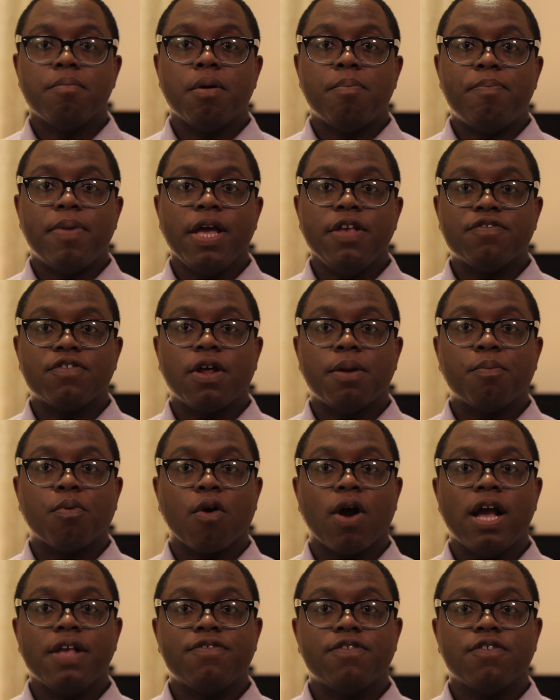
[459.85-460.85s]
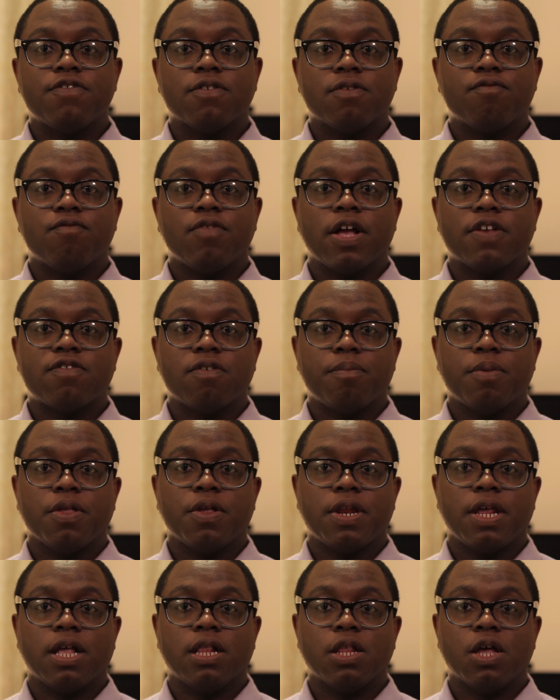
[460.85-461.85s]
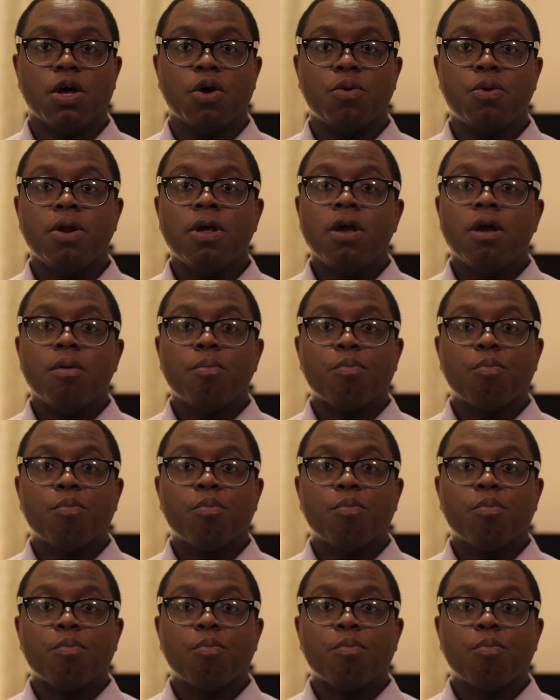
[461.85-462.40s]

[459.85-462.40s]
But based on prices and flexibility alone,